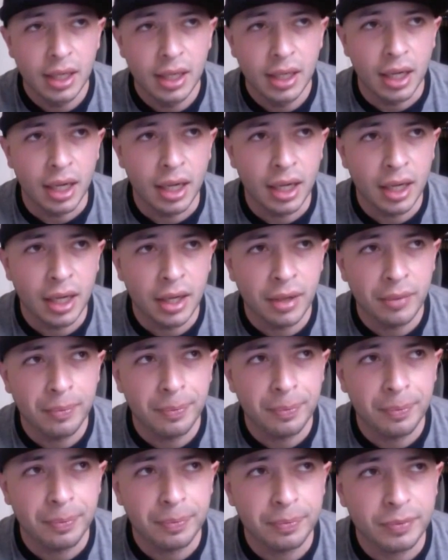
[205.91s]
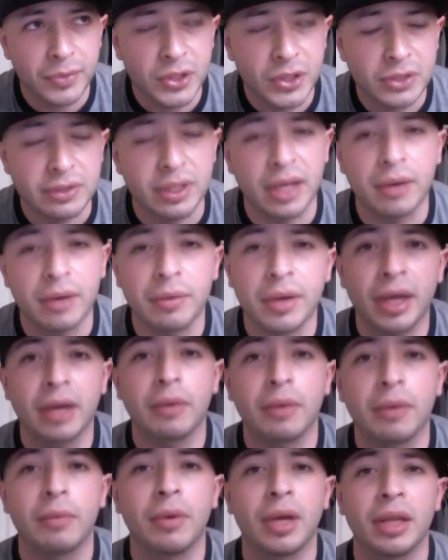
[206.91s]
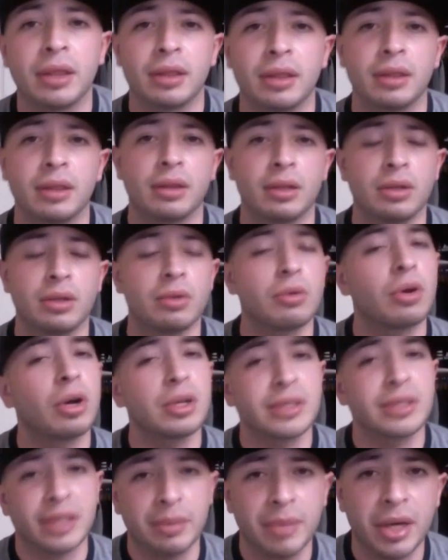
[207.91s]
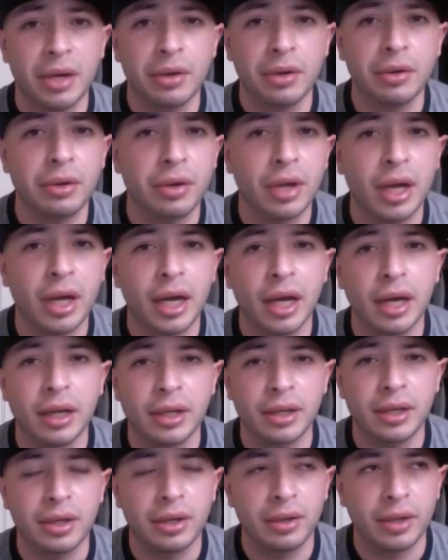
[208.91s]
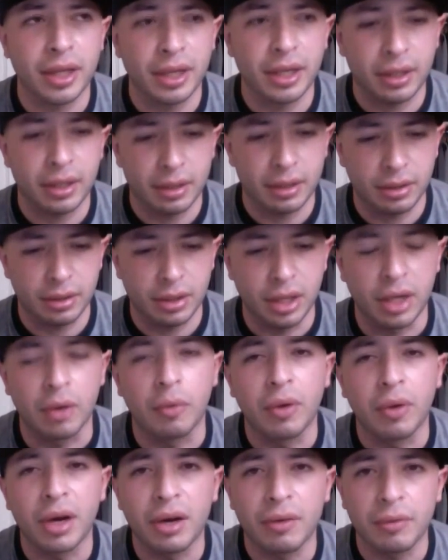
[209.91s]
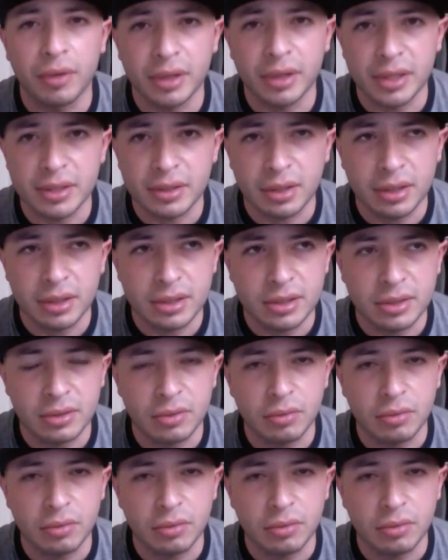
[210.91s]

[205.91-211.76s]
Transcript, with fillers: Um, so that way, when the new cards come out, you're not, you know, like unaware of what these cards do.